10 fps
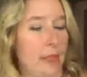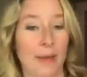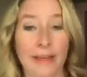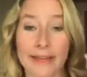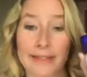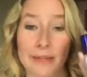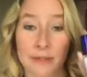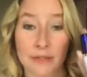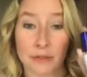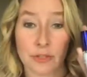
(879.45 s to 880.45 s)
my
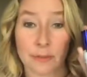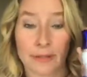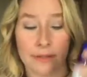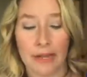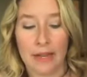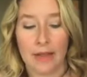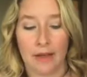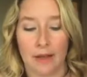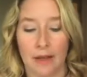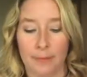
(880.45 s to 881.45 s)
anti-wrinkle treatment.
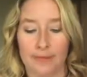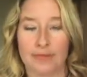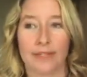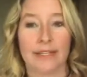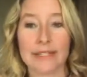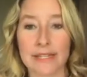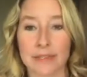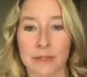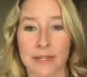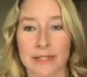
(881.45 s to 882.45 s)
And like I said,
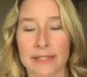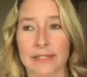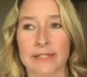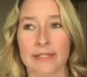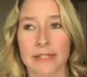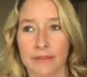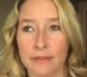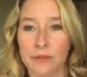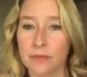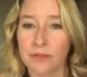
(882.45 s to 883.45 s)
you guys, it's never
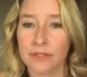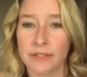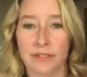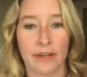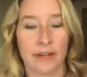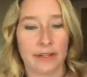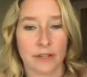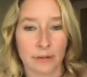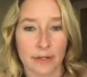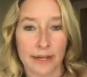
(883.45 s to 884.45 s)
too early to start
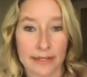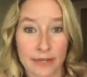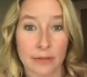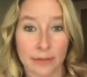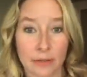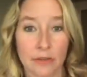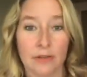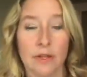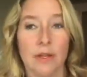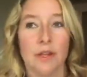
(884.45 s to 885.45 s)

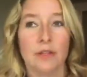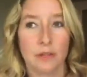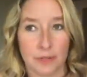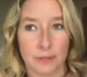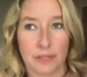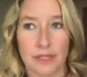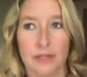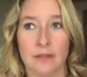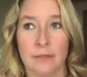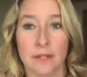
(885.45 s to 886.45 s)
anti-wrinkle treatment
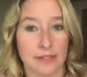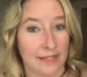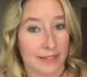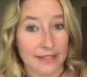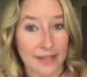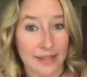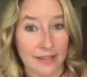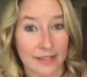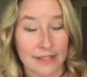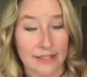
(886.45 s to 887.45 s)
because, like I
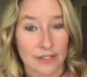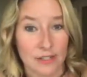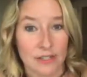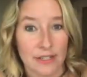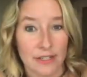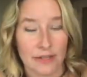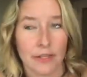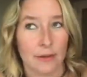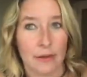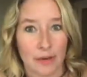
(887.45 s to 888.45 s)
said, it starts
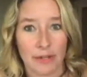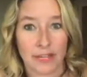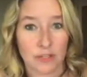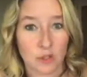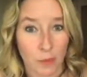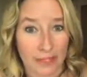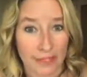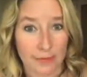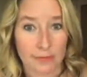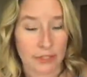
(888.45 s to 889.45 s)
like around age
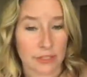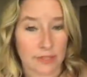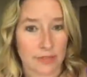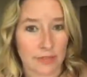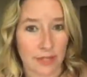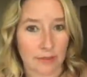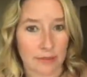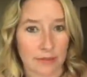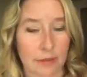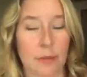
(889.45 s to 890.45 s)
20, which is like,
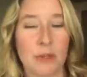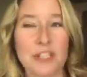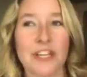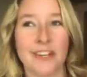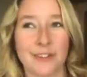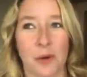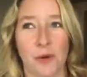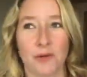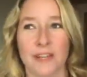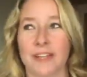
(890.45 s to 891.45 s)
I wish I had
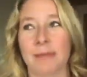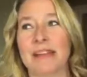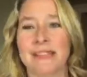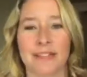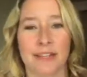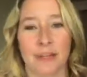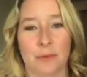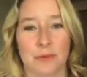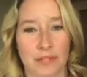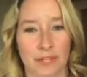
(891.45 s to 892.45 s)
known like my skincare
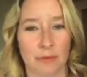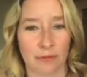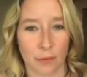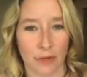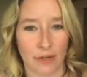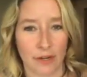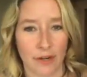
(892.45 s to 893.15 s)
routine before.